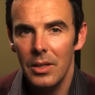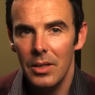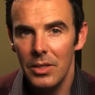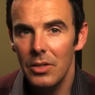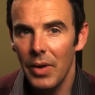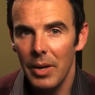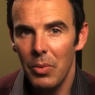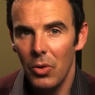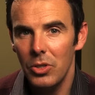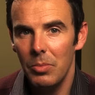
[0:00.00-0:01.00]
This is very
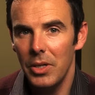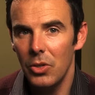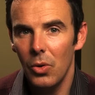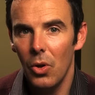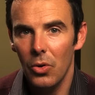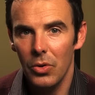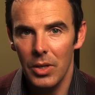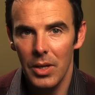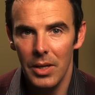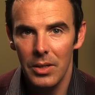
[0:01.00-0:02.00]
possibly no longer the
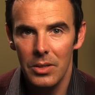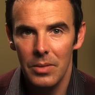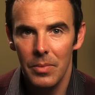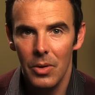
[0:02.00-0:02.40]
case.